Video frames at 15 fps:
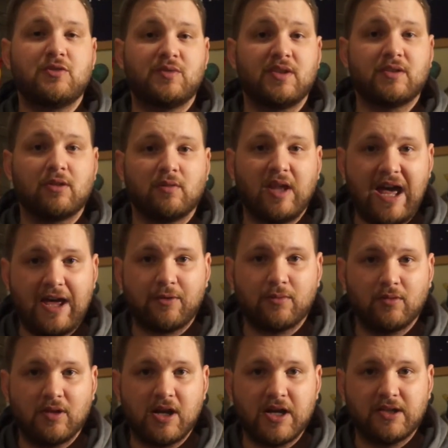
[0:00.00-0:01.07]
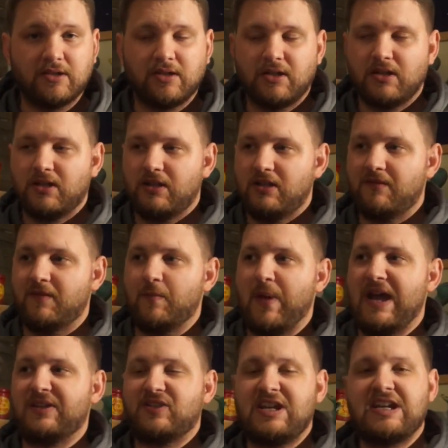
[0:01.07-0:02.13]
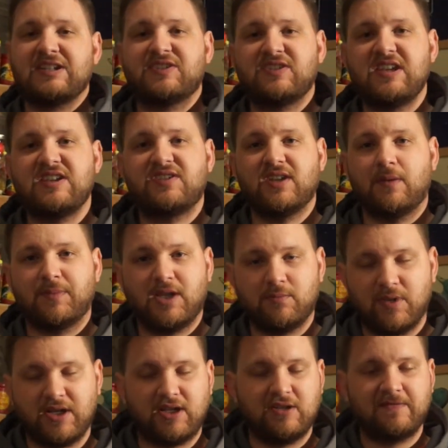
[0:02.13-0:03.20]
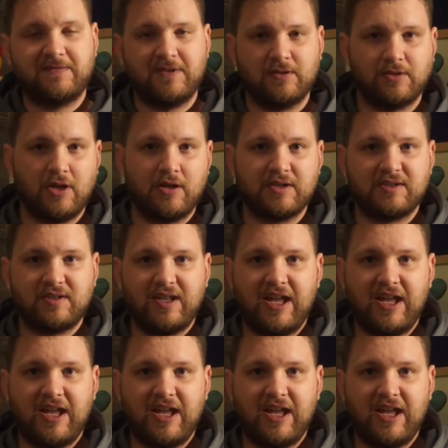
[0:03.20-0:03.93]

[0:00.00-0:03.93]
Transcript: using their lateral line. If a bass can't see something, but it can feel it on its